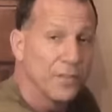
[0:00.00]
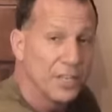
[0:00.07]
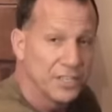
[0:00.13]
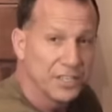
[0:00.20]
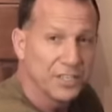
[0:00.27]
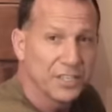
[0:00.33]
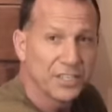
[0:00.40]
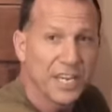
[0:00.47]
This
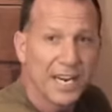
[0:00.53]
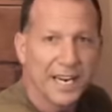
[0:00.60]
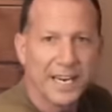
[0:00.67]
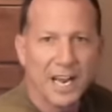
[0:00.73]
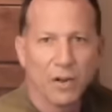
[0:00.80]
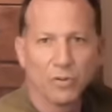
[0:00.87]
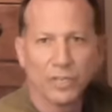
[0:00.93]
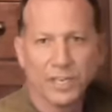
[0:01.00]
is the second
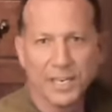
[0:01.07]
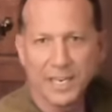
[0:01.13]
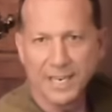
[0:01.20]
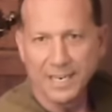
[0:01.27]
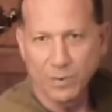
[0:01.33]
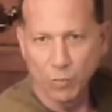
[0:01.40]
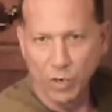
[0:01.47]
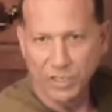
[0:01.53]
outlet,
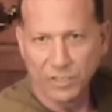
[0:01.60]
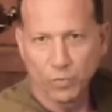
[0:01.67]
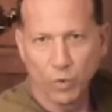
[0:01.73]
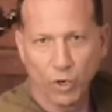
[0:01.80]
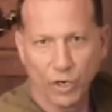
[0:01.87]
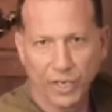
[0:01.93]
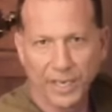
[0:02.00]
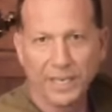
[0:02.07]
and it wasn't
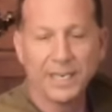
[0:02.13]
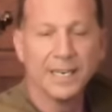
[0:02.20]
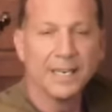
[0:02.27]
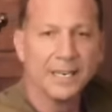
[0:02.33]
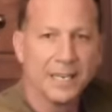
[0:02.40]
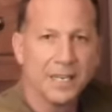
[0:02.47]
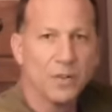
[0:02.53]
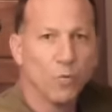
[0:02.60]
working.
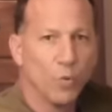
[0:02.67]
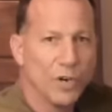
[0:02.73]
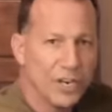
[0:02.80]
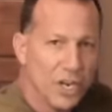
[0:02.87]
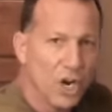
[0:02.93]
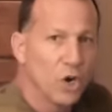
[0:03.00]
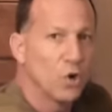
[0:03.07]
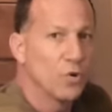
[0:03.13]
We
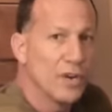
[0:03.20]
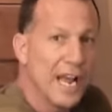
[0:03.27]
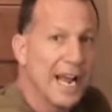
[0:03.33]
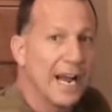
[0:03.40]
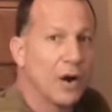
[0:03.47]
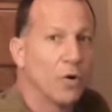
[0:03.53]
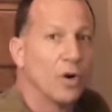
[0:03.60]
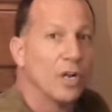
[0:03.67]
know
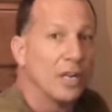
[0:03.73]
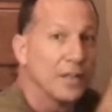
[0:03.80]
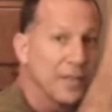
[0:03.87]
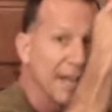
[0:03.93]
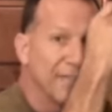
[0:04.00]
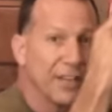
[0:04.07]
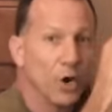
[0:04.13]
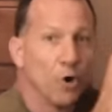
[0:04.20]
now
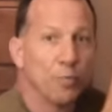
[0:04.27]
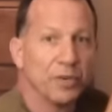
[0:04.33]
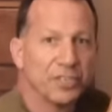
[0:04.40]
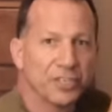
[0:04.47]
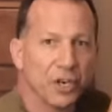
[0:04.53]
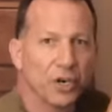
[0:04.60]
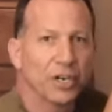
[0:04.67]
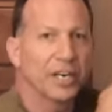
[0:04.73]
that the open
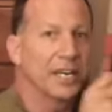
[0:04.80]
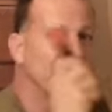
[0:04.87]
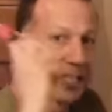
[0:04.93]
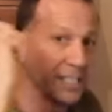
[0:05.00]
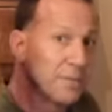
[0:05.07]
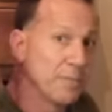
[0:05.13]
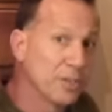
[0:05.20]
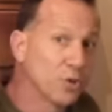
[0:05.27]
circuit
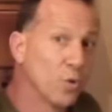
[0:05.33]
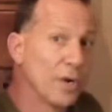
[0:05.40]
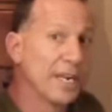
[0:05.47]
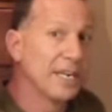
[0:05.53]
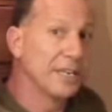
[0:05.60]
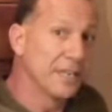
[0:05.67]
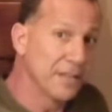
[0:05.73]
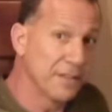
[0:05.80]
is in
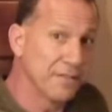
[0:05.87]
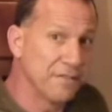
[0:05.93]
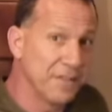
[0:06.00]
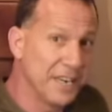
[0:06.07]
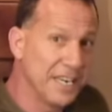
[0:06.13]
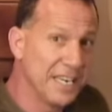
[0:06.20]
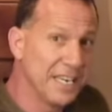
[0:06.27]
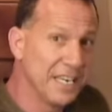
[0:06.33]
between the
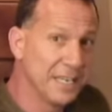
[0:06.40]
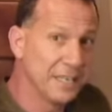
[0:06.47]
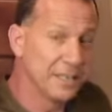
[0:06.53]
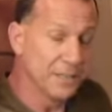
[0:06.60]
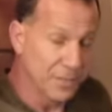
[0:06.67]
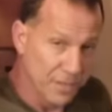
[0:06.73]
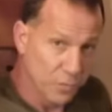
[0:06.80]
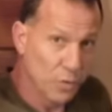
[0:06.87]
feed,
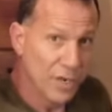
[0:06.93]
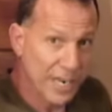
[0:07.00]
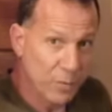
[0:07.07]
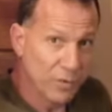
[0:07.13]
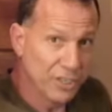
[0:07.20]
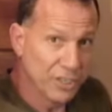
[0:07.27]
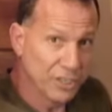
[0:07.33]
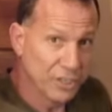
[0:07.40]
the one that
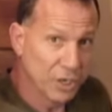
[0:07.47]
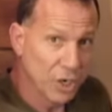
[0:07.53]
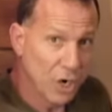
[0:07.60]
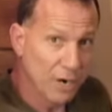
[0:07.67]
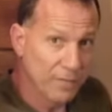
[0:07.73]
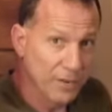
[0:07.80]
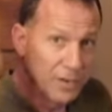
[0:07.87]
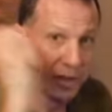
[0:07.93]
we just took
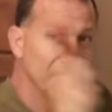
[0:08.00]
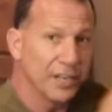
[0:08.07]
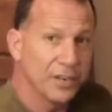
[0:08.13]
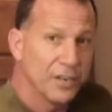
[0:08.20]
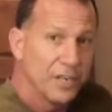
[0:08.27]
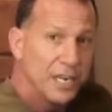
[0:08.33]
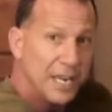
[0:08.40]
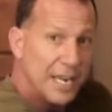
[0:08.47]
off
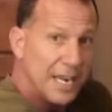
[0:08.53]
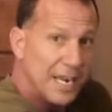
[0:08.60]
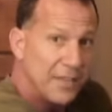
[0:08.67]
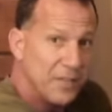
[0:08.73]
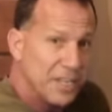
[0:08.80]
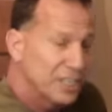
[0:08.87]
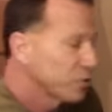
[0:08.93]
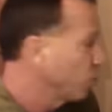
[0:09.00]
earlier,
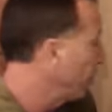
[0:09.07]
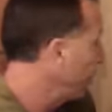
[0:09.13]
and this